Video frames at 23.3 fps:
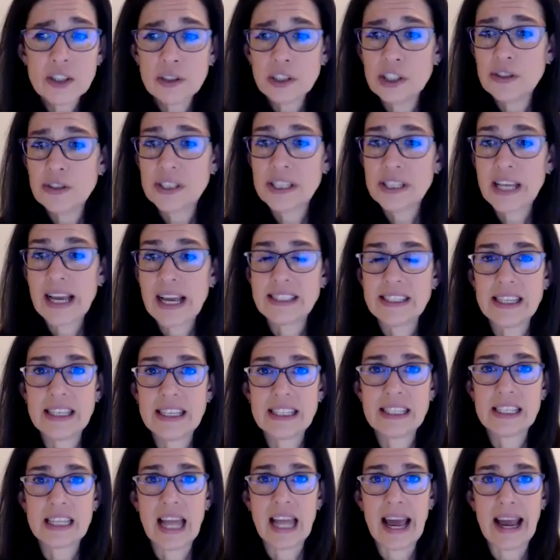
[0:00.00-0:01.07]
use
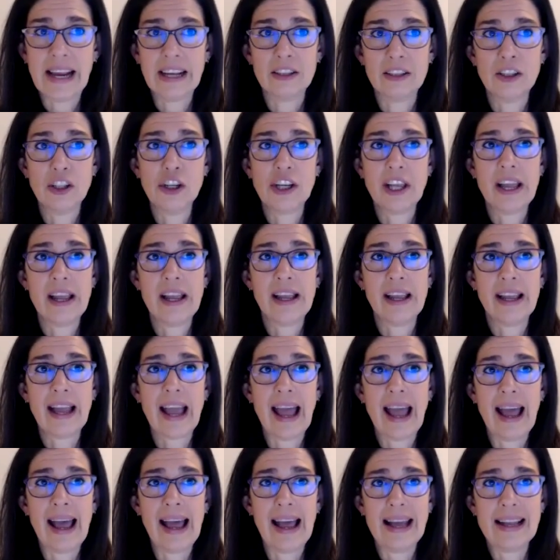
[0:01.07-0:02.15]
cases like looking
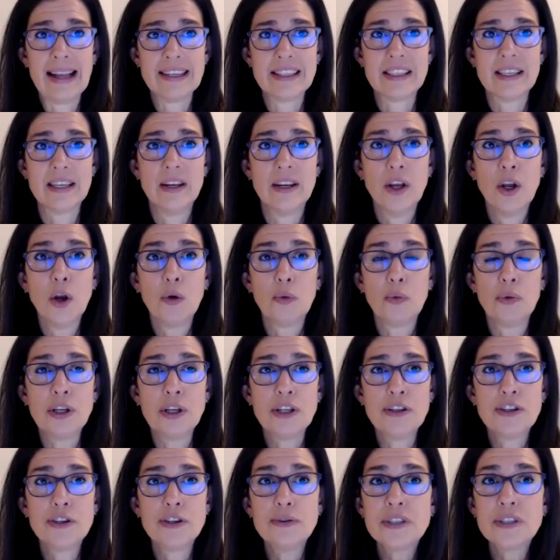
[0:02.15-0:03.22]
at
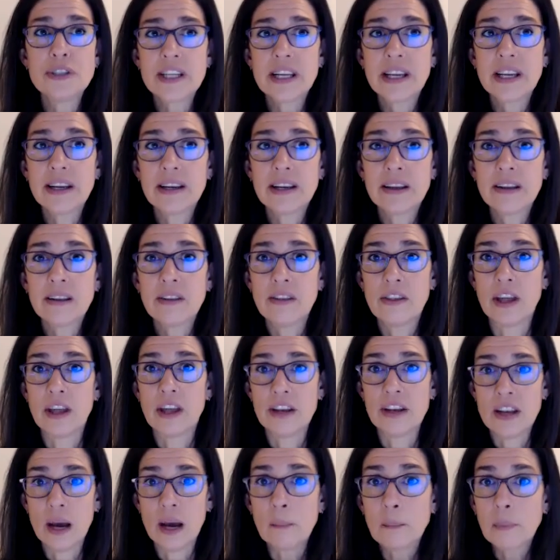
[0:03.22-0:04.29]
reducing the
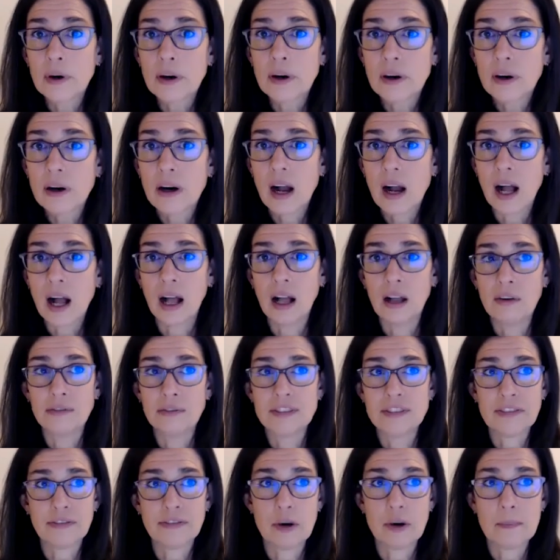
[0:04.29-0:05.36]
number of
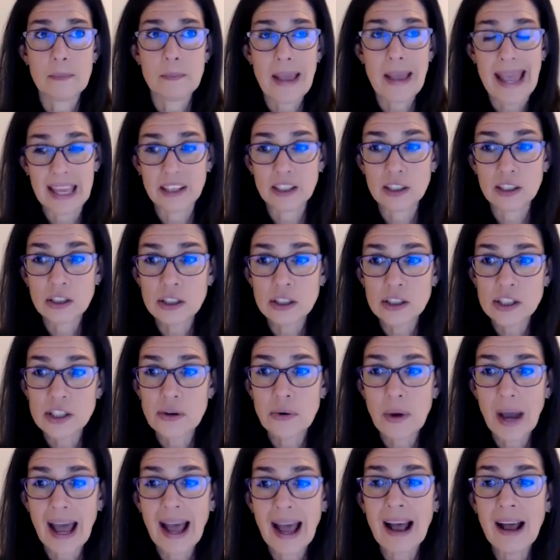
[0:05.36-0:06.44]
different panels you
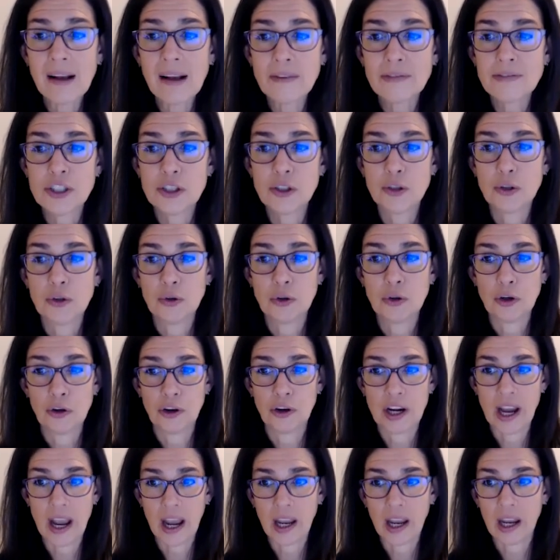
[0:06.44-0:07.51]
have to
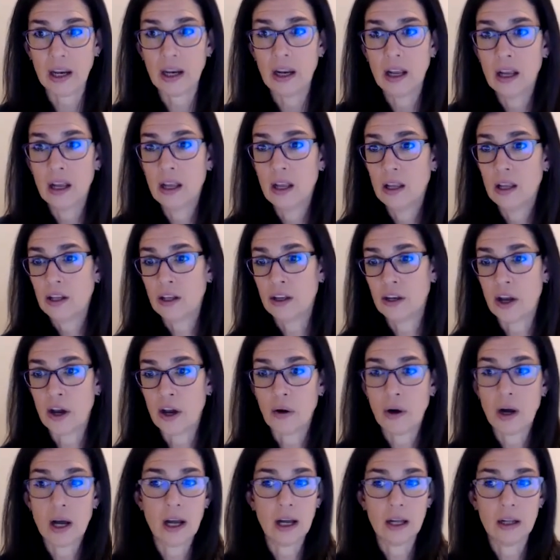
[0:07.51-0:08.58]
create,
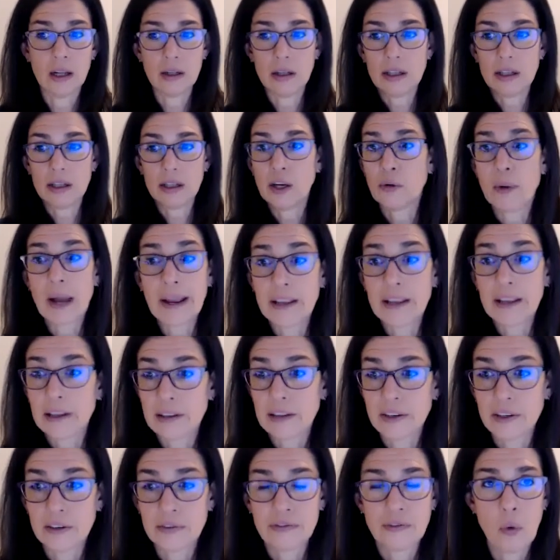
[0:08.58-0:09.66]
a
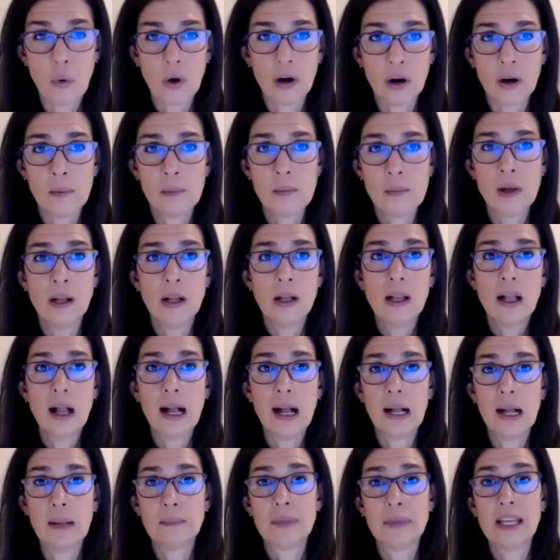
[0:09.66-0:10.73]
irregular form
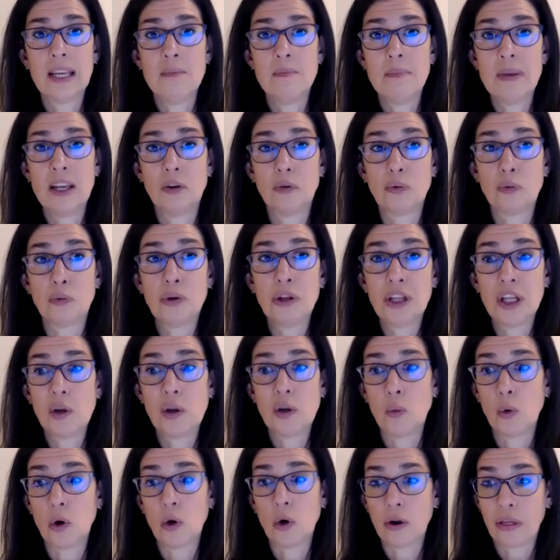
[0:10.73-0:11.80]
can be a really
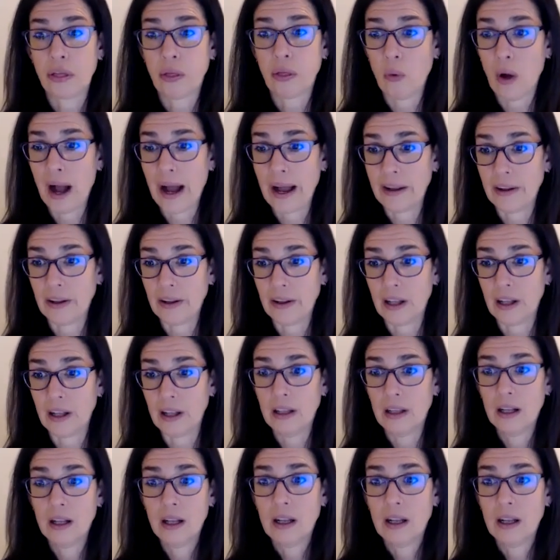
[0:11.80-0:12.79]
worthwhile